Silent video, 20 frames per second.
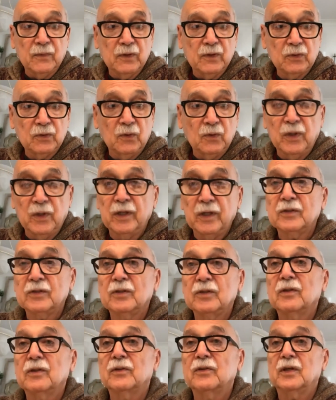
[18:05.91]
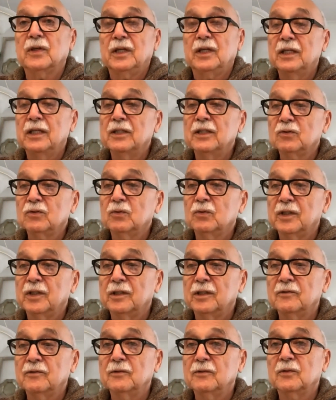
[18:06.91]
so there's the history
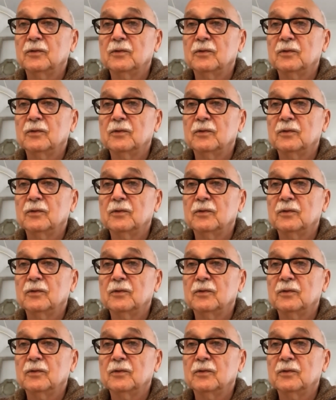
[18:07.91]
of